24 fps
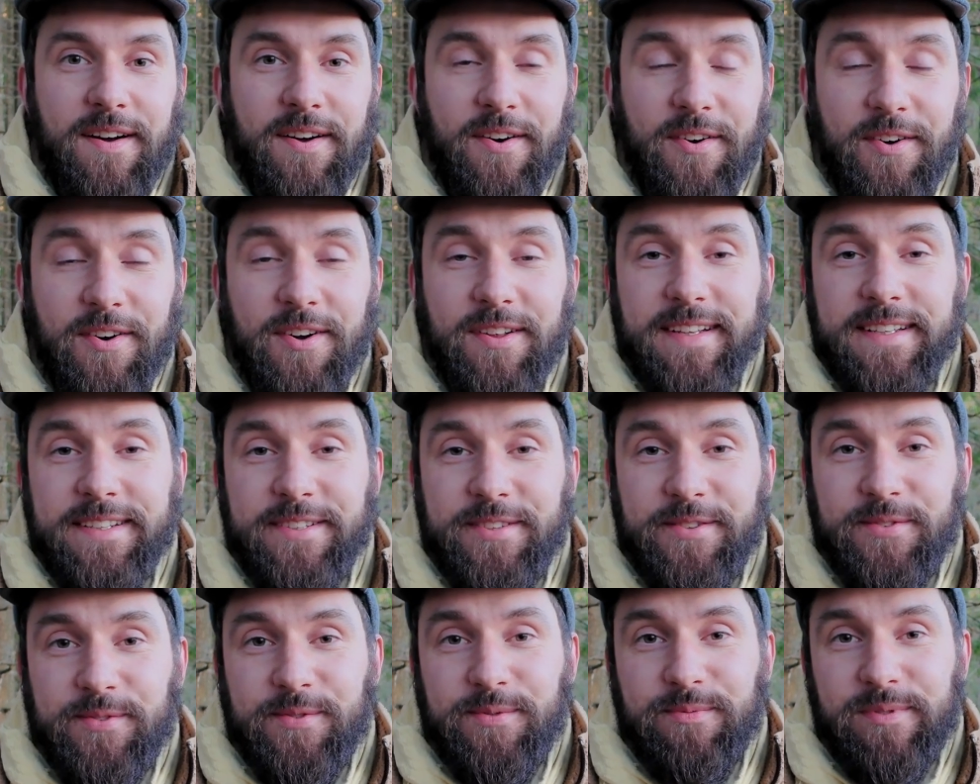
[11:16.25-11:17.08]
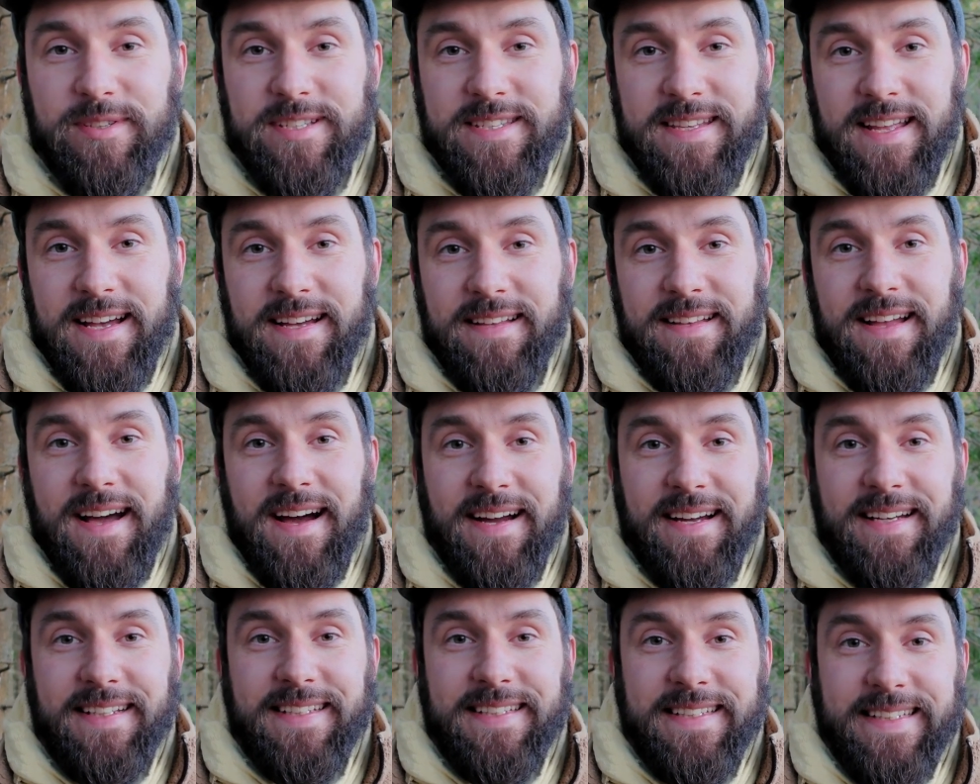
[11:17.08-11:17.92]
All I knew was that
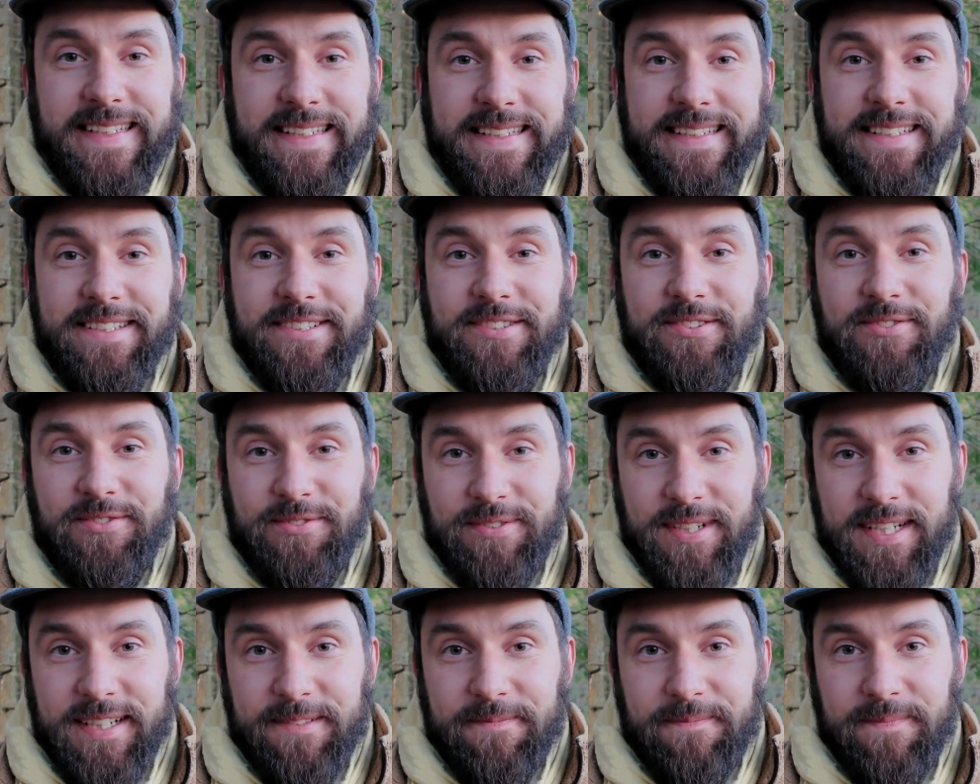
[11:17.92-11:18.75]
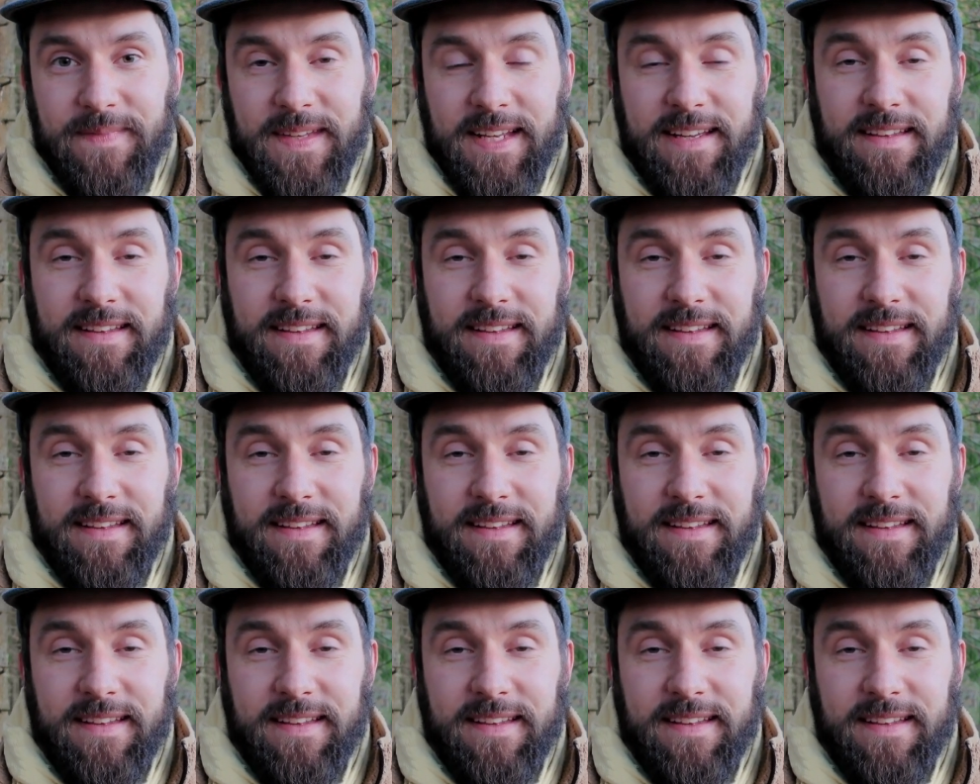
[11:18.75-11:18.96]
I needed to run,